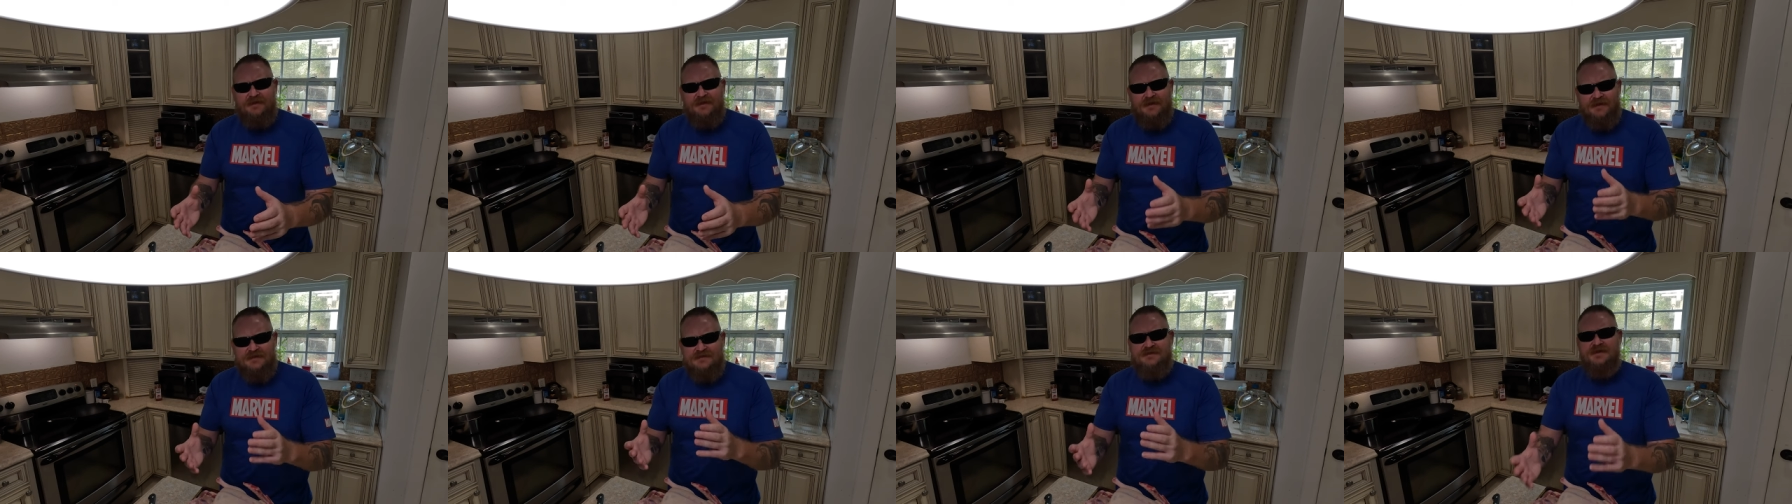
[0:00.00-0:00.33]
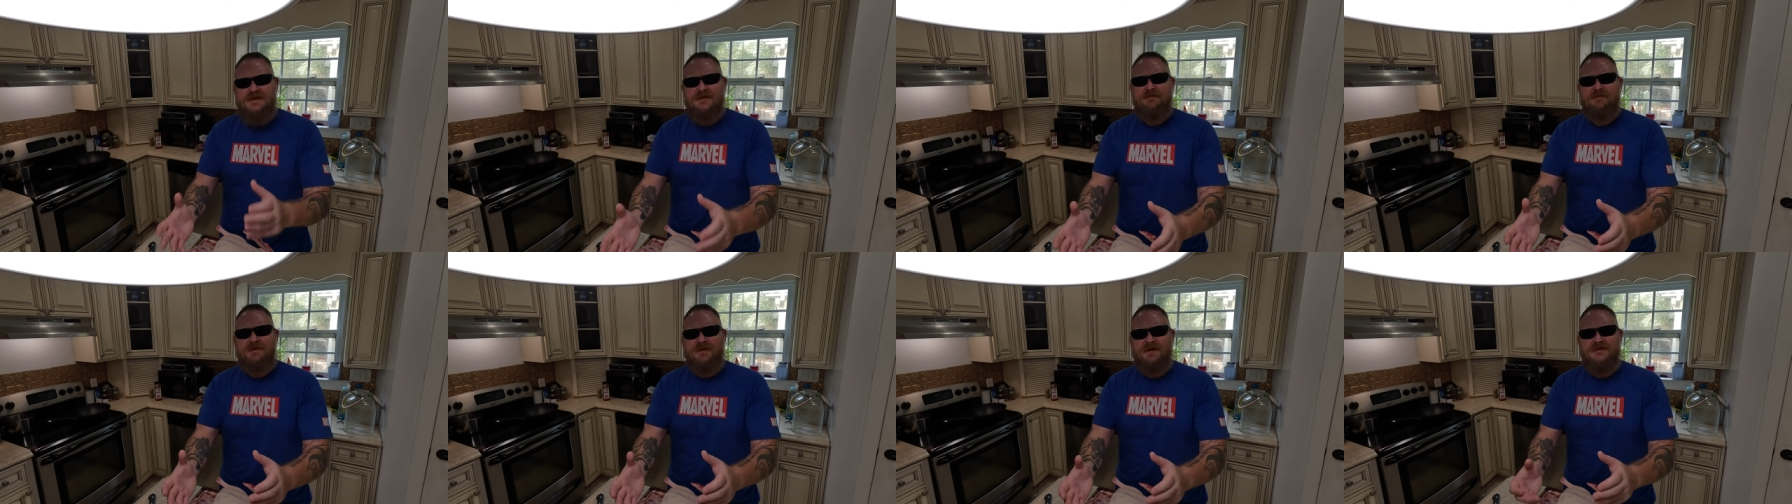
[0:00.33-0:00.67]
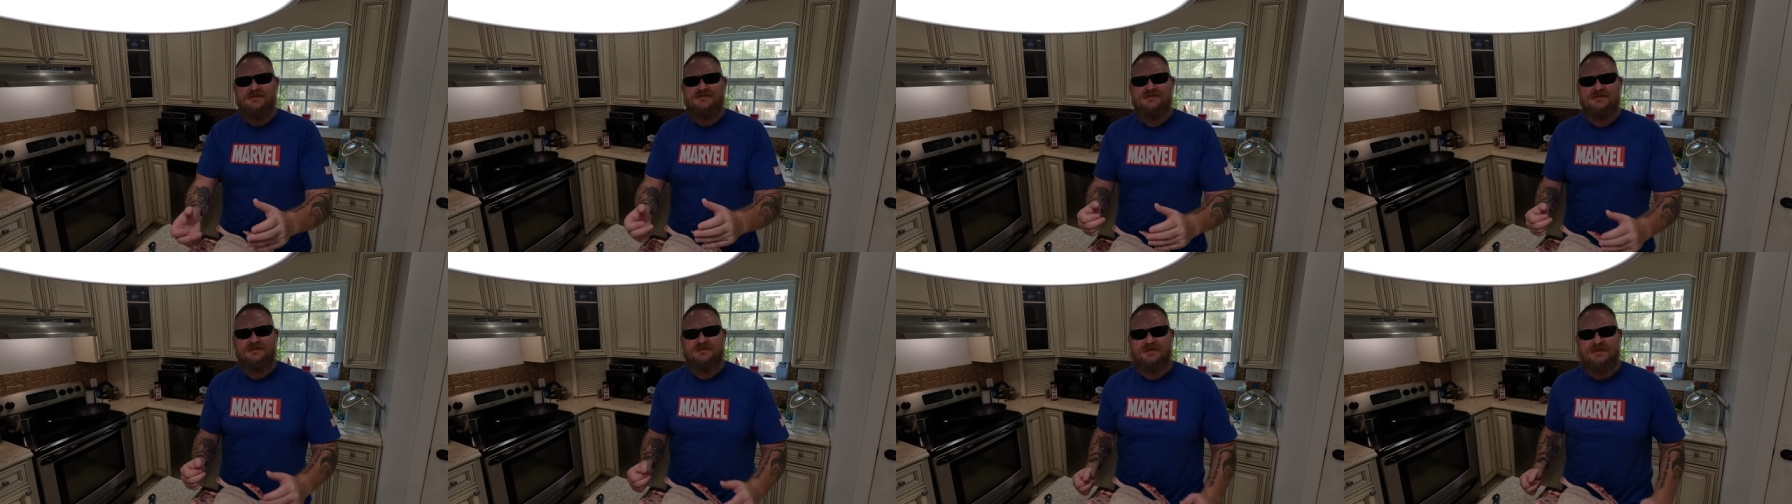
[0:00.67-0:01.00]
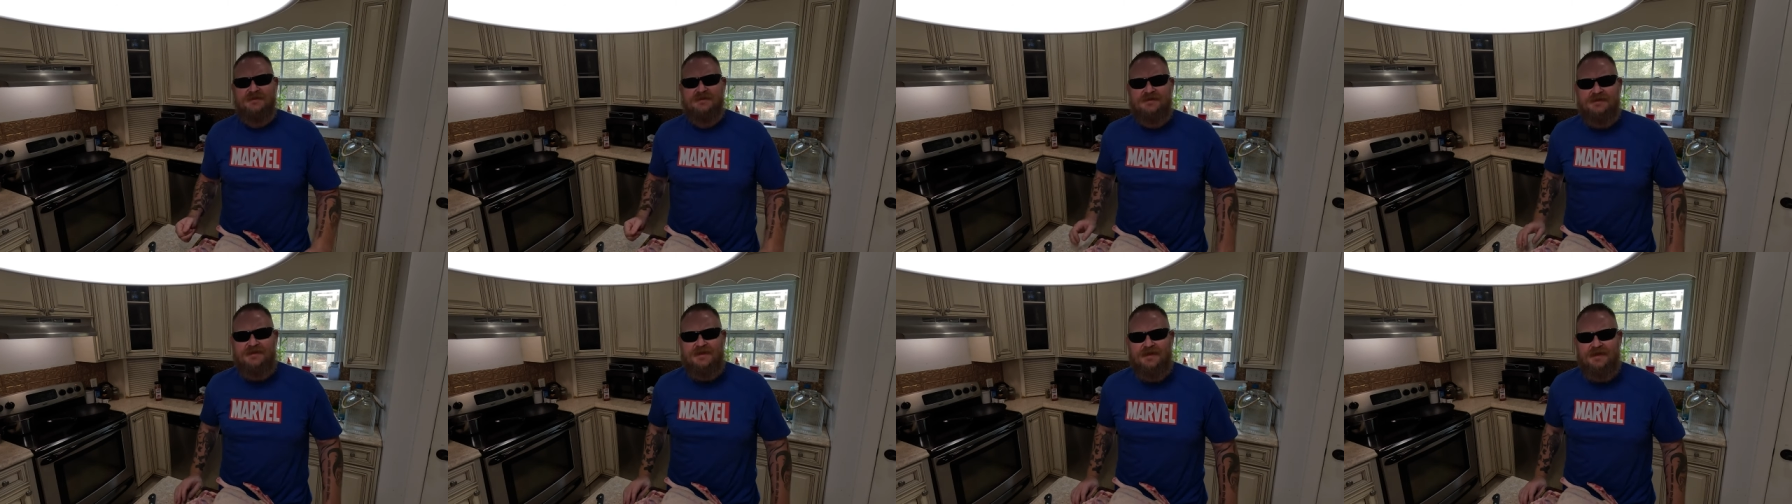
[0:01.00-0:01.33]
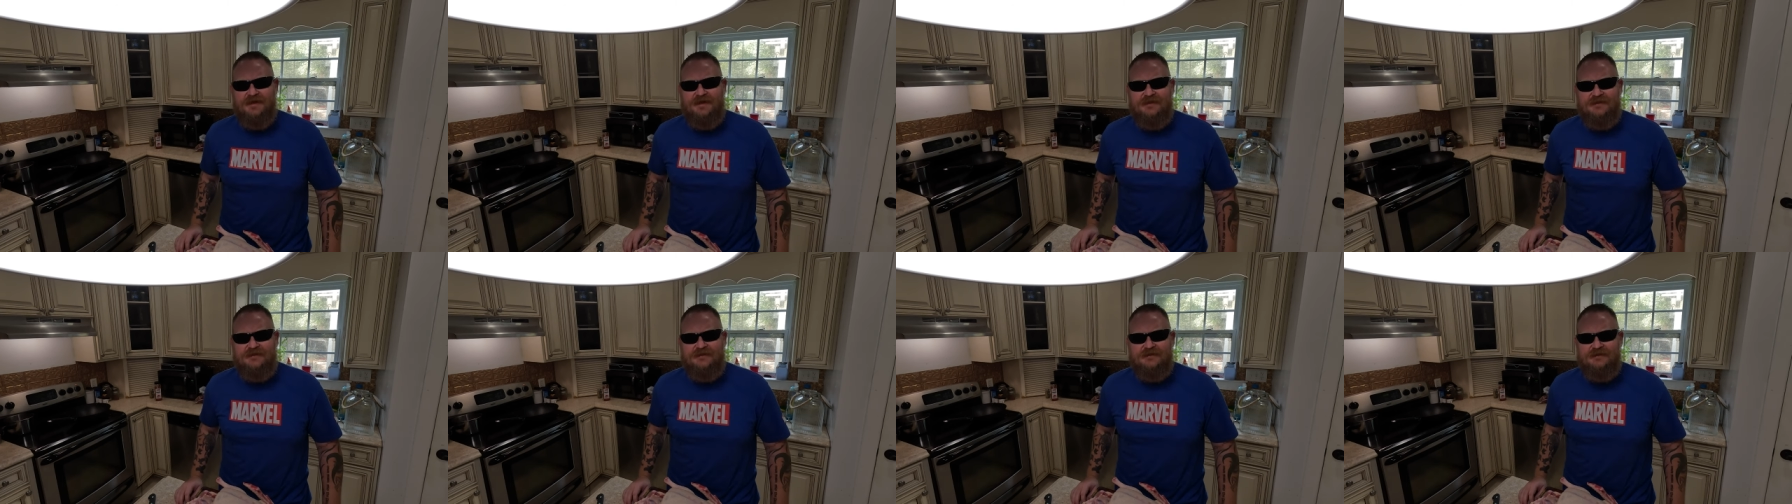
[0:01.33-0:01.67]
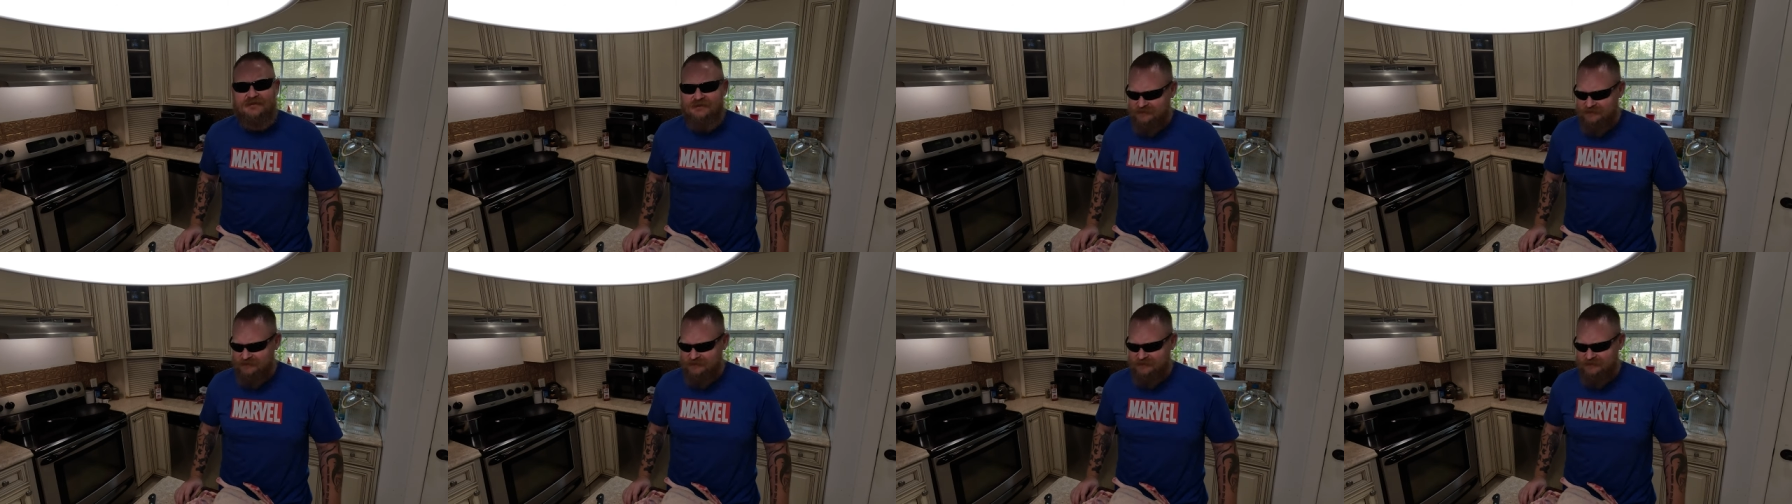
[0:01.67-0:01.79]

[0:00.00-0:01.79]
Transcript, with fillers: as I possibly can.